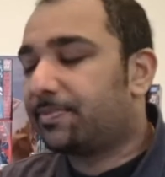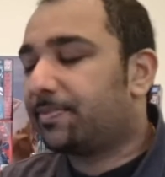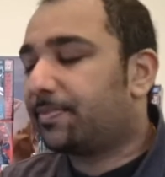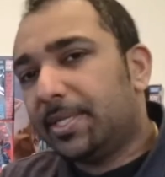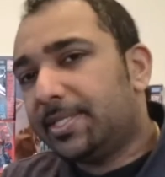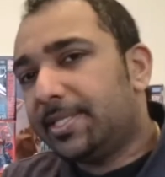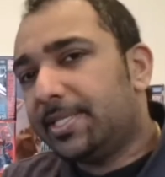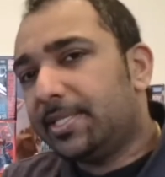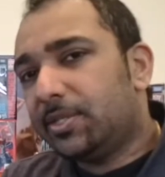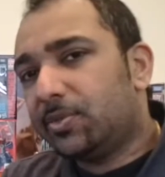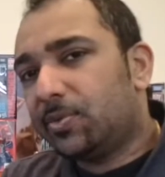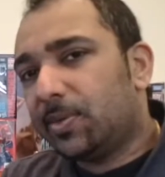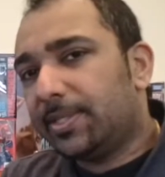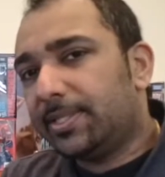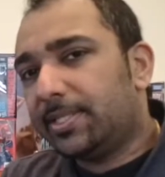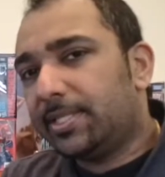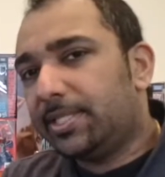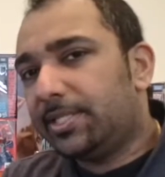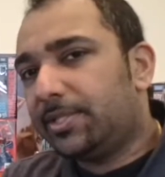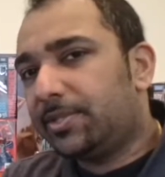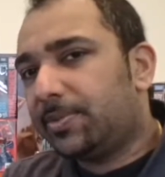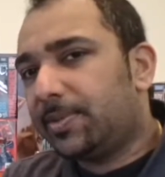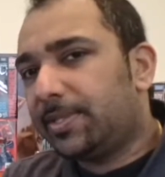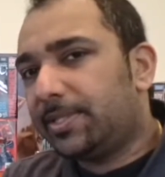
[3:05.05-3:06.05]
But in
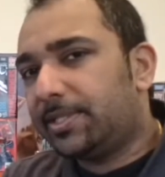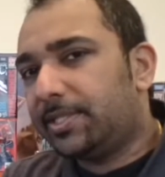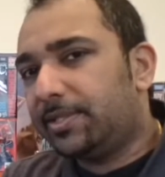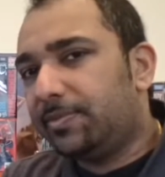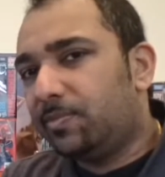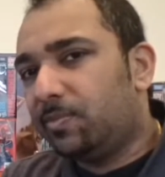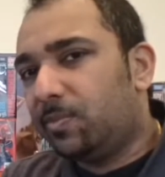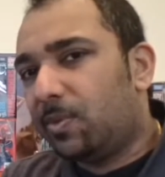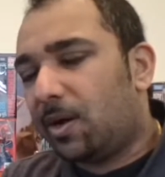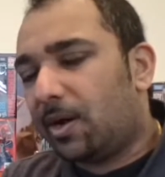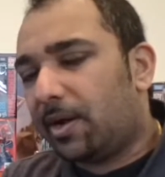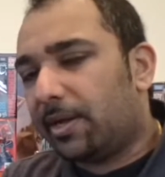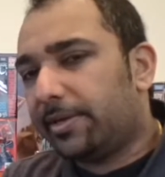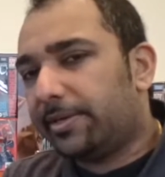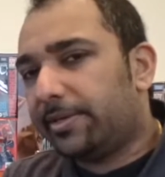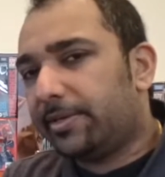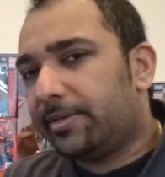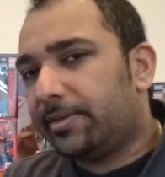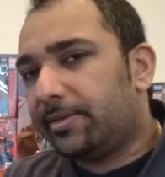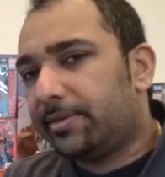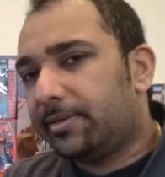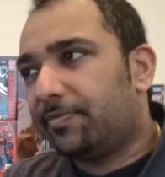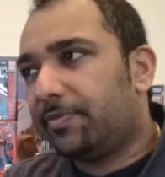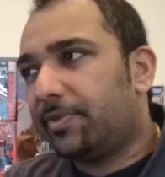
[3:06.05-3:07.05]

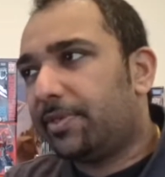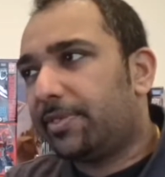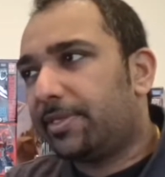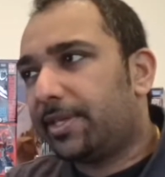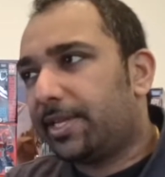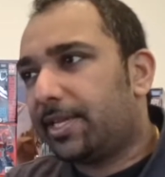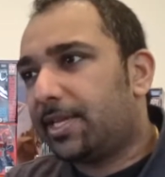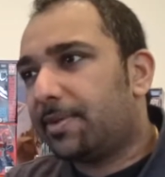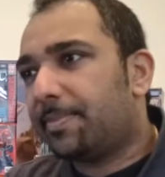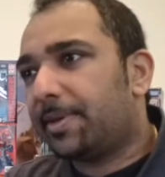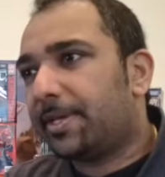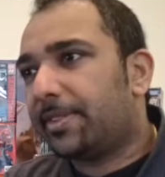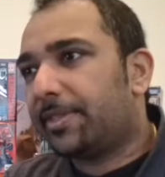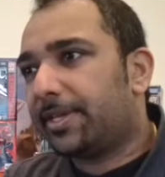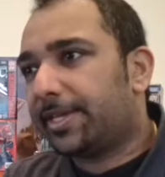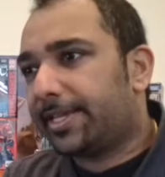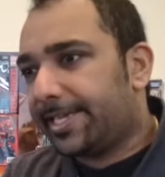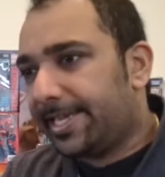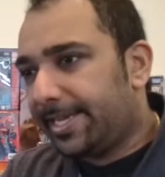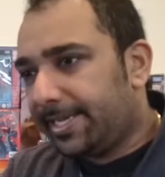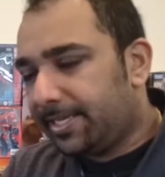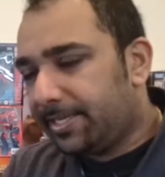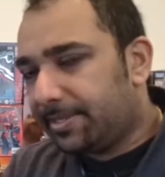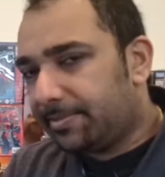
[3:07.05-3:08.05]
2021, if we think about the
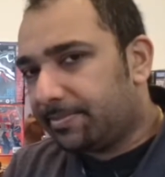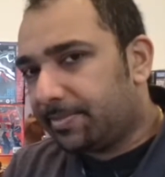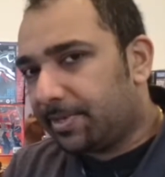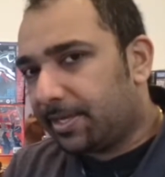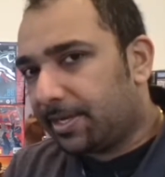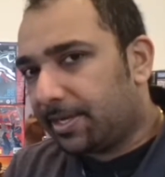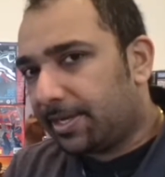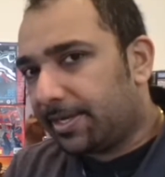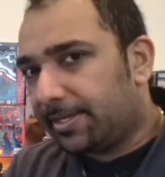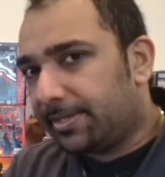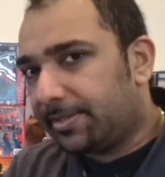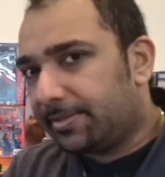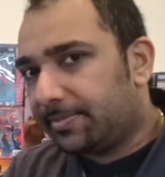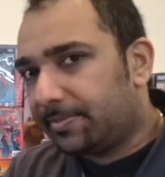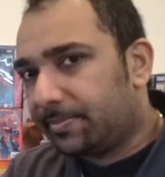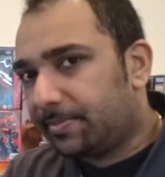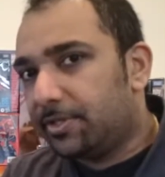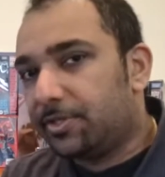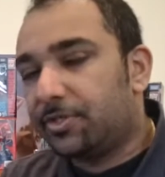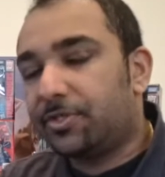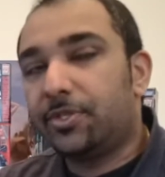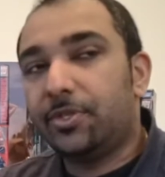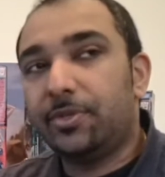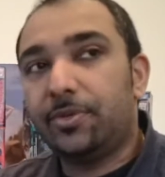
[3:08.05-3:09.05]
Kingdom line,
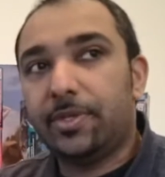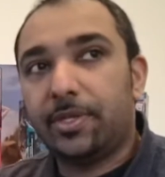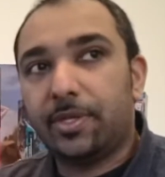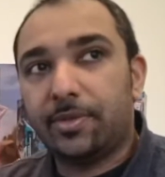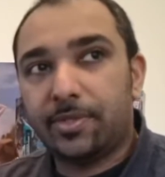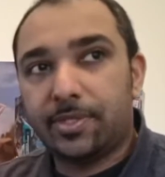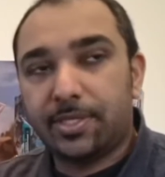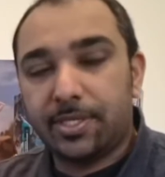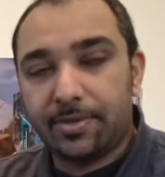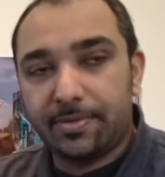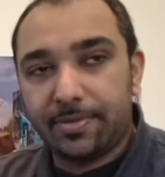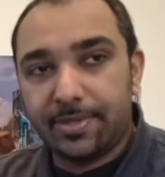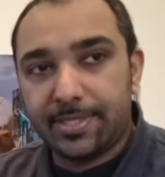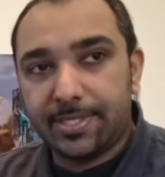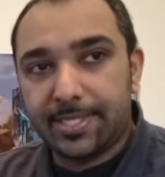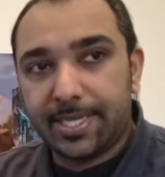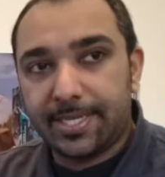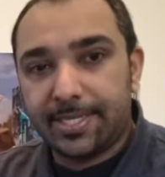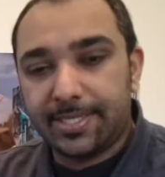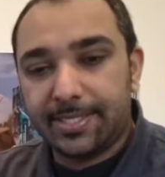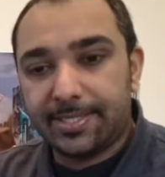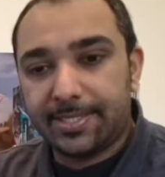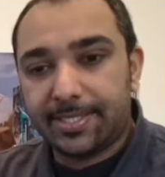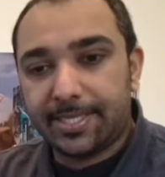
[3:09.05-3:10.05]
the Studio Series
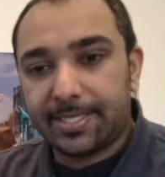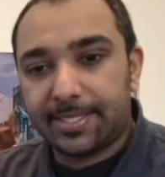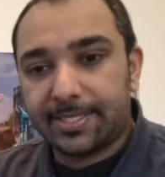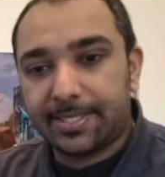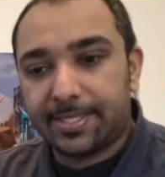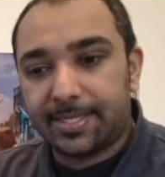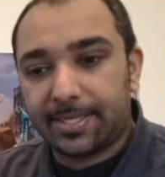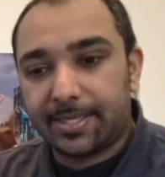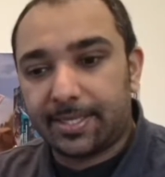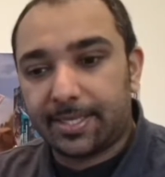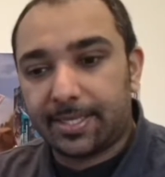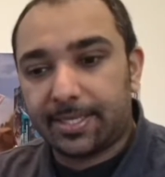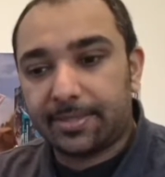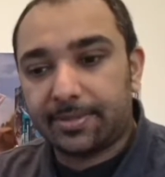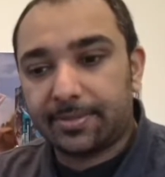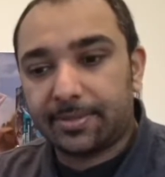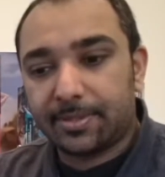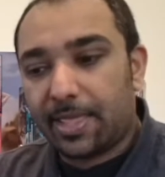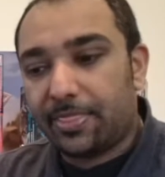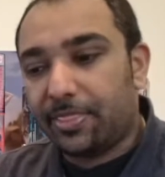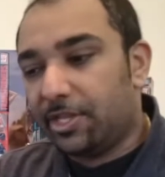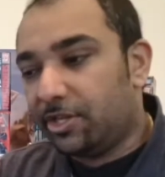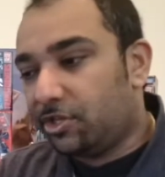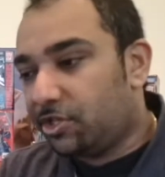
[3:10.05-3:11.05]
86 line,
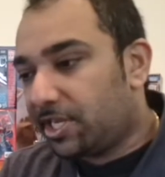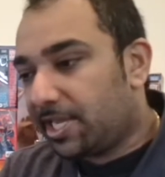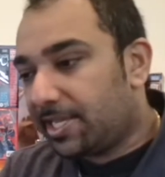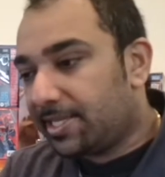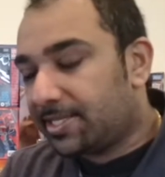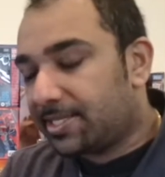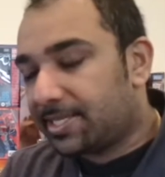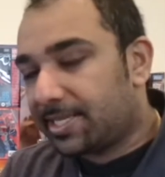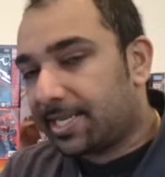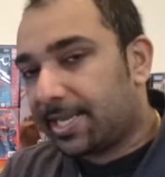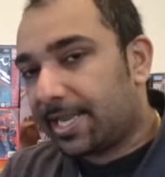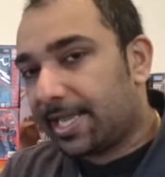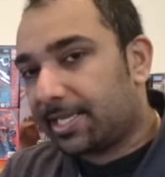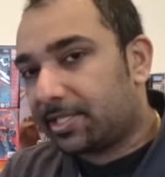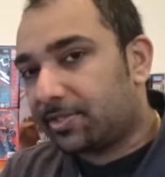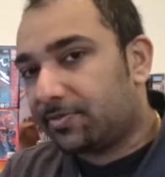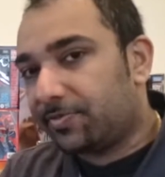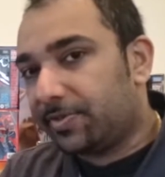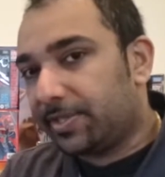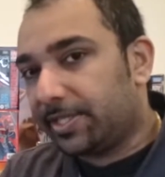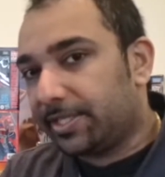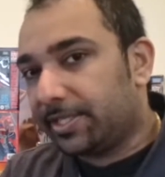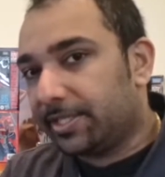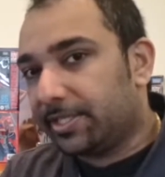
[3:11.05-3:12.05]
and the Gen Selects
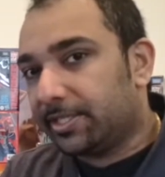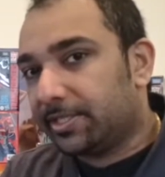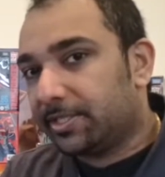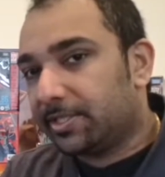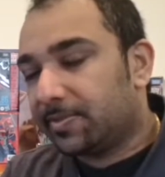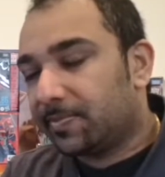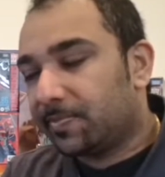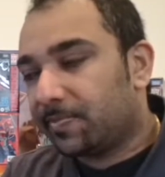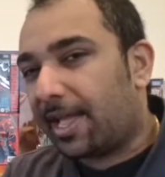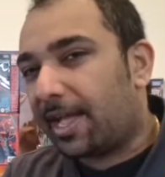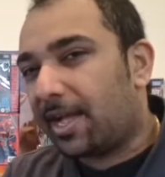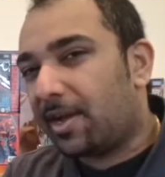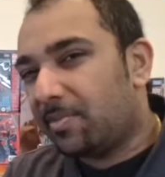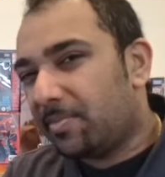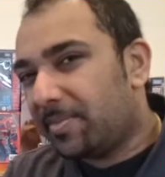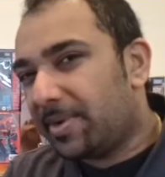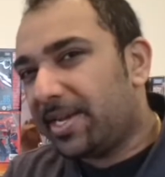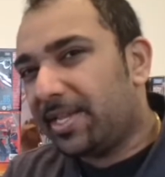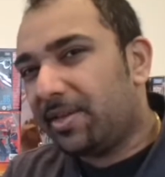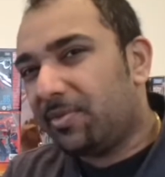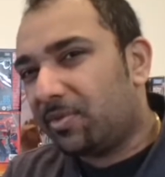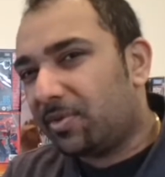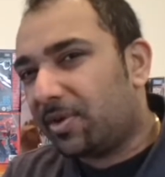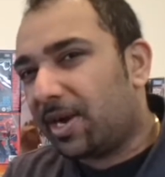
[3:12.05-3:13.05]
figures, how
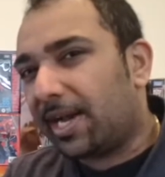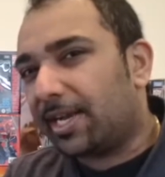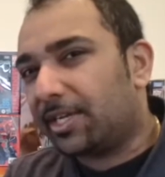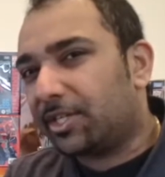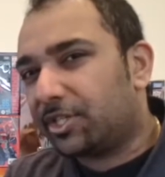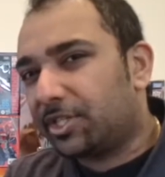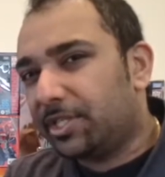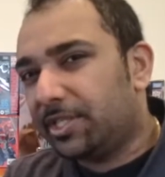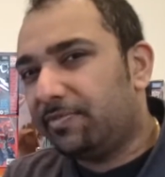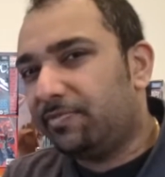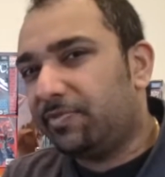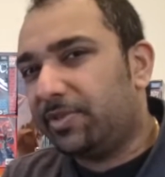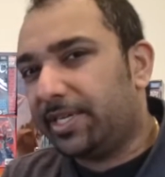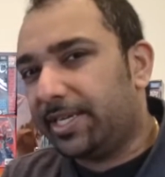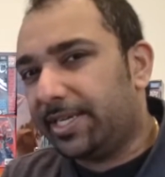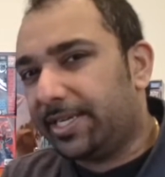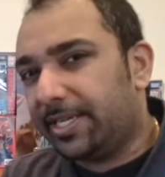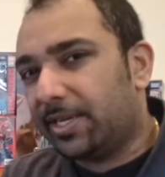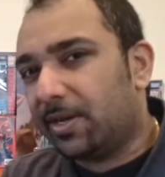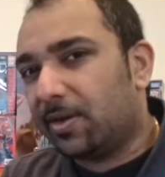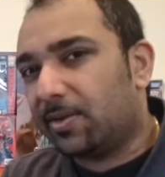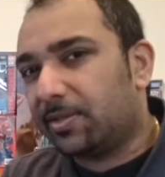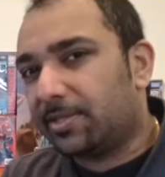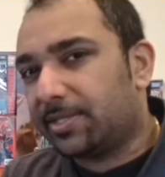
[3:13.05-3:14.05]
many were actually really
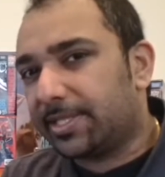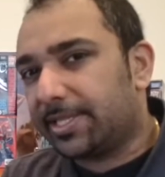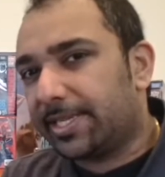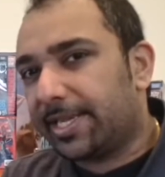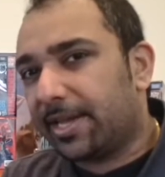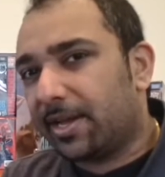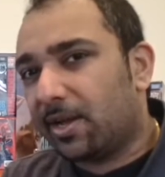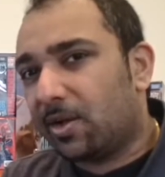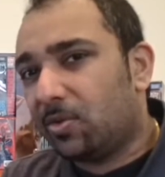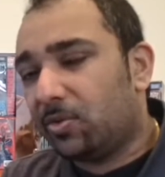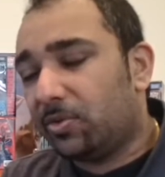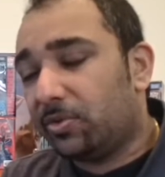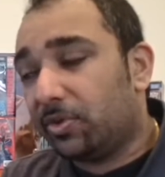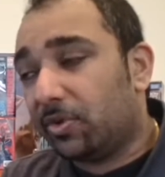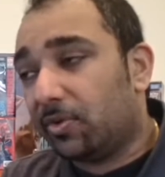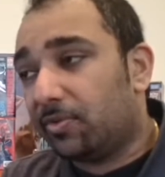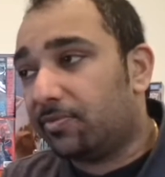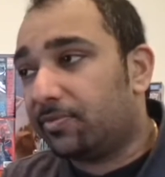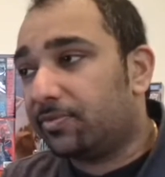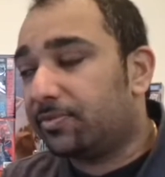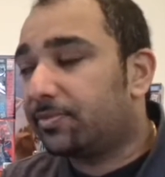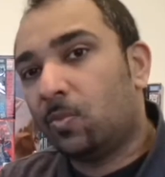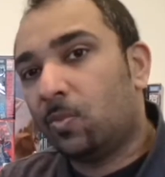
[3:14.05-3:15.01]
hard to get hold of?